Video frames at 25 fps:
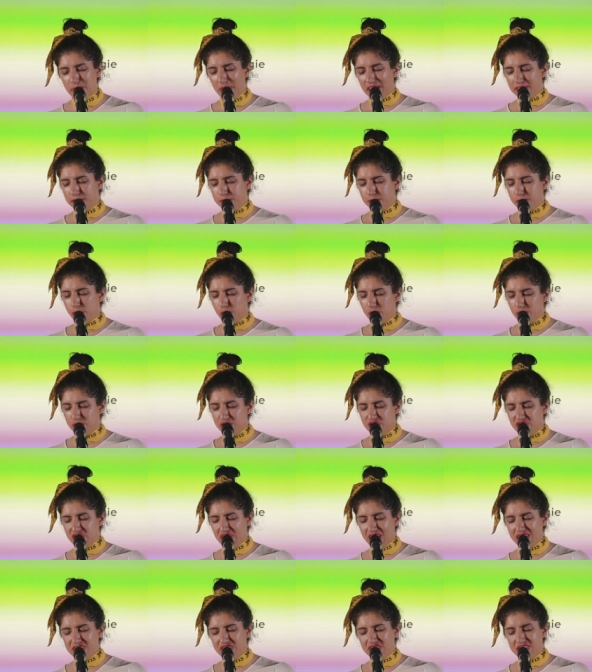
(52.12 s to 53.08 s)
but for
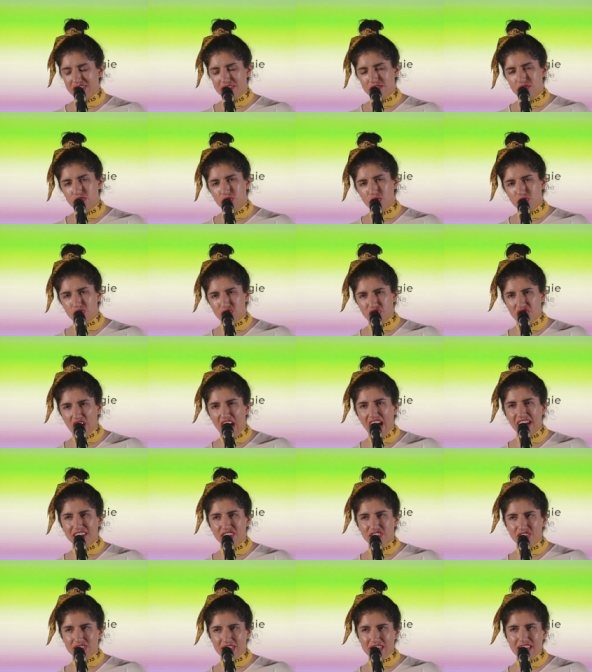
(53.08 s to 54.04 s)
changing
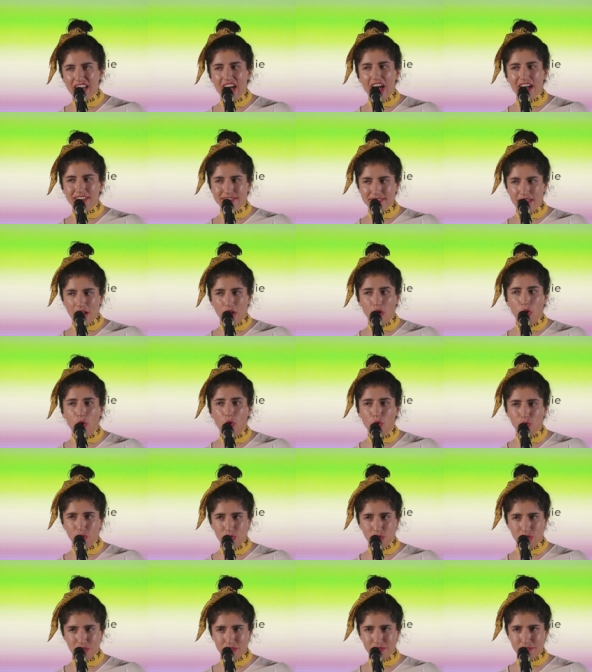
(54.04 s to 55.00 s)
society as a
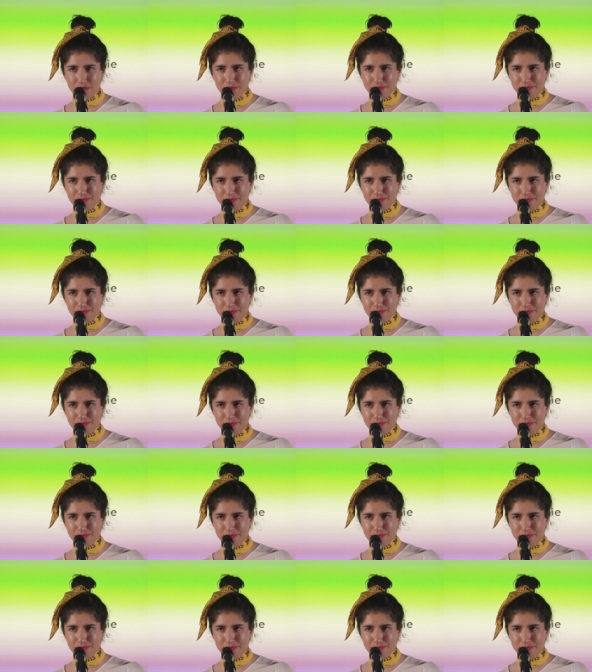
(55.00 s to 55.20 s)
whole.